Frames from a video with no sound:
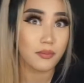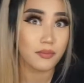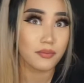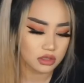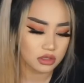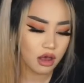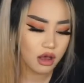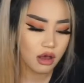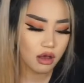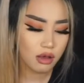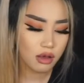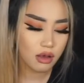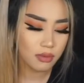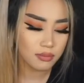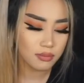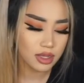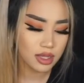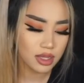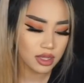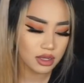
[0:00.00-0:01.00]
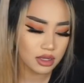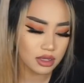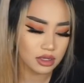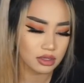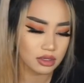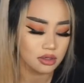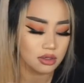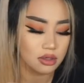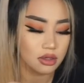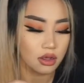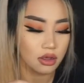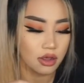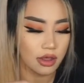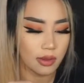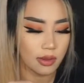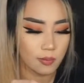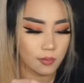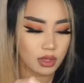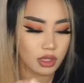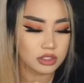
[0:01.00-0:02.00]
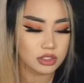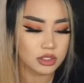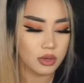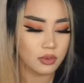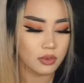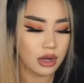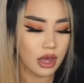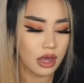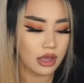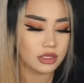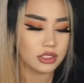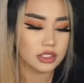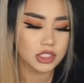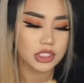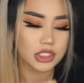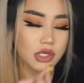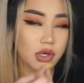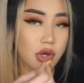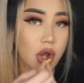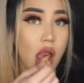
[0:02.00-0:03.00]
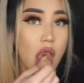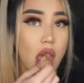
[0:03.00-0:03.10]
Oh man. Okay, so what I used to do